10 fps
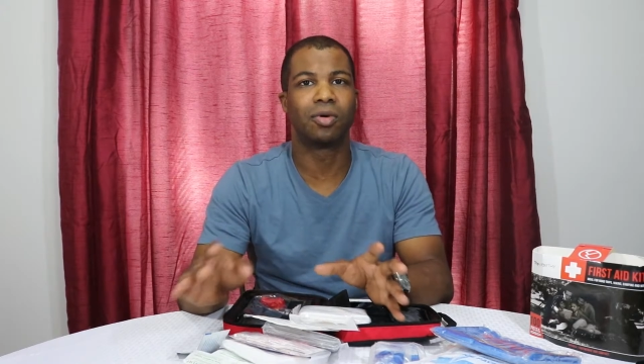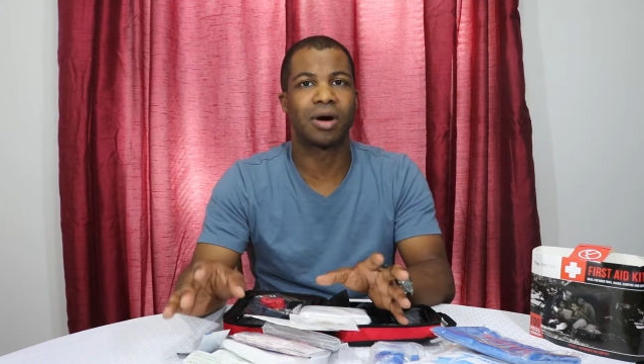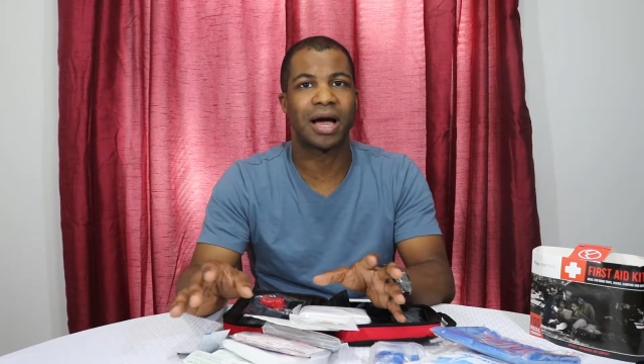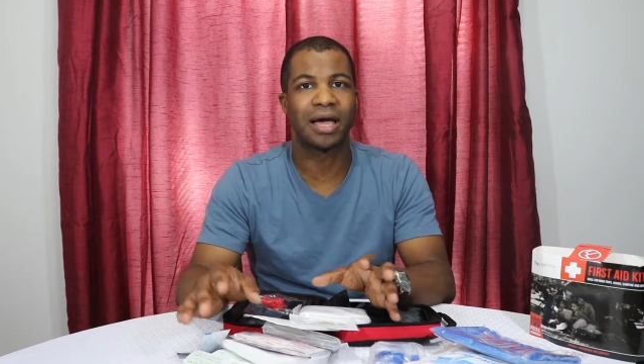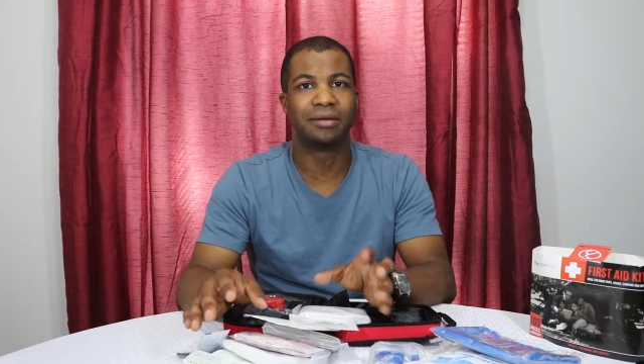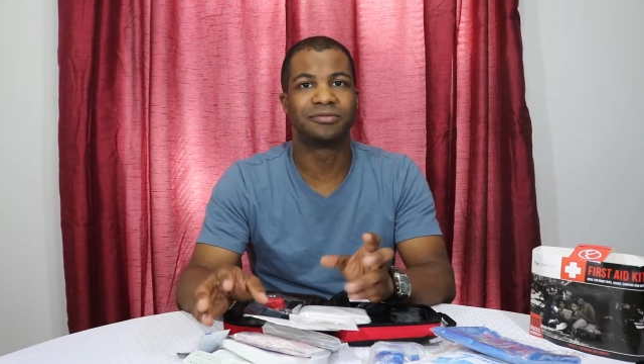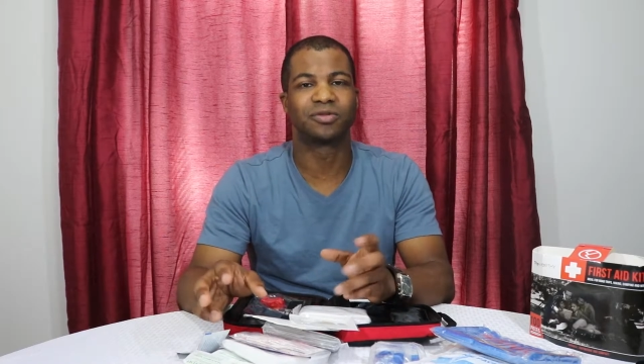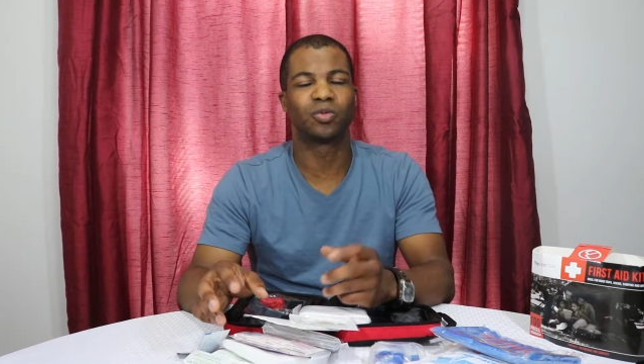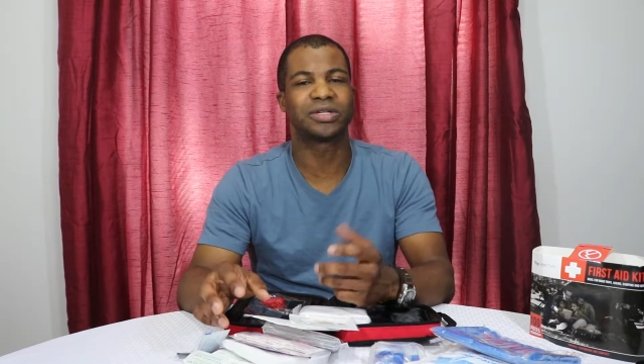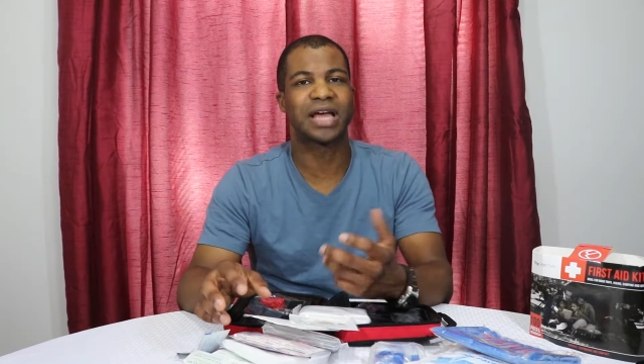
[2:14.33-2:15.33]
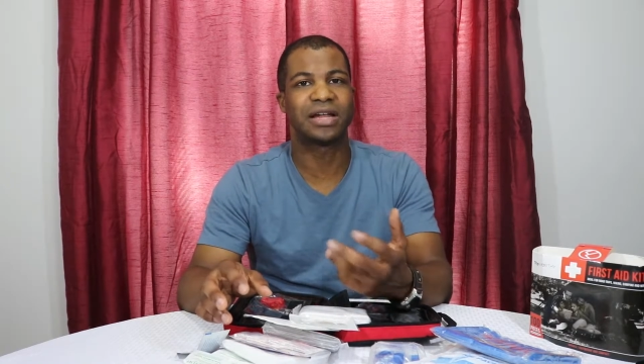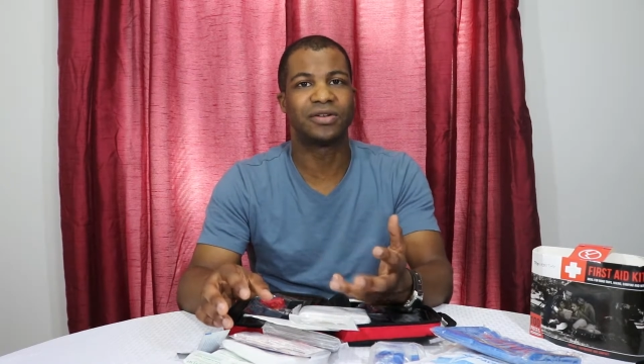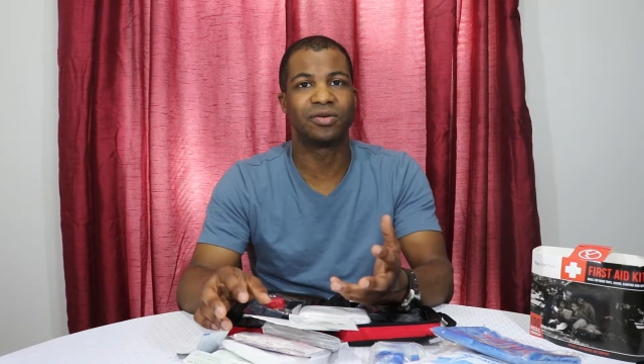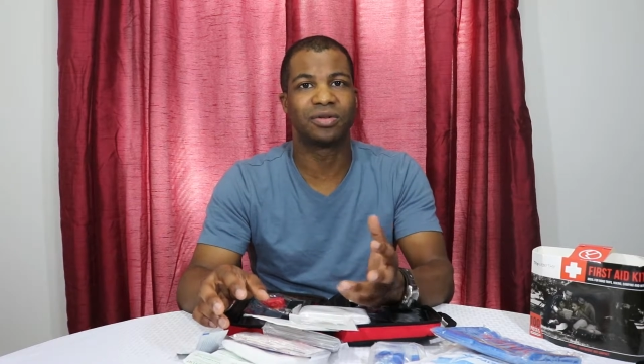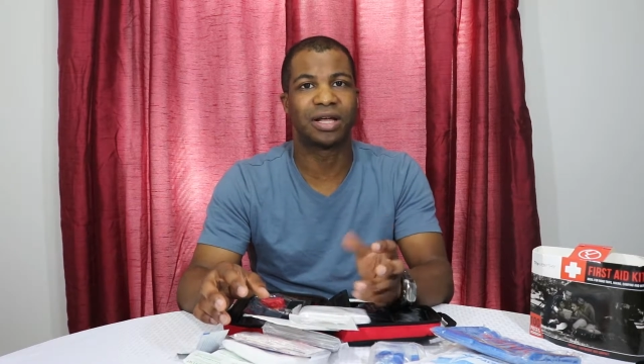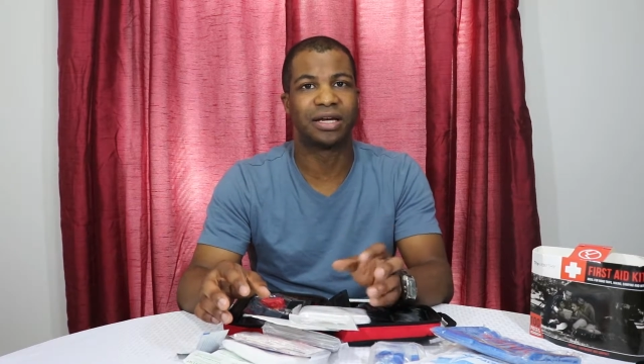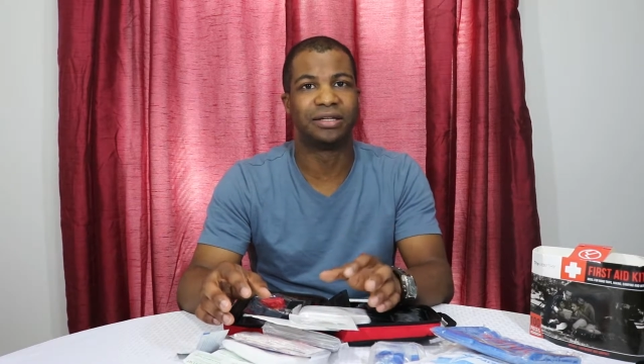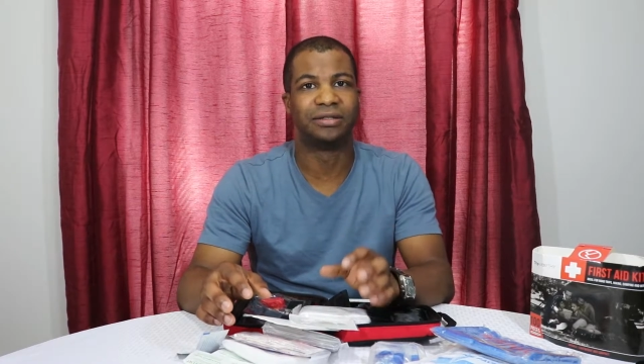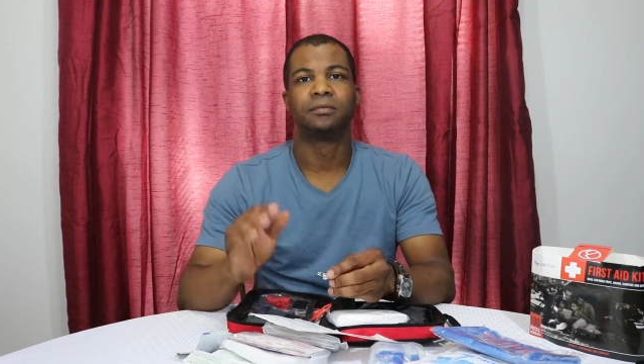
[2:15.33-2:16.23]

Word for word: more items, which I do like.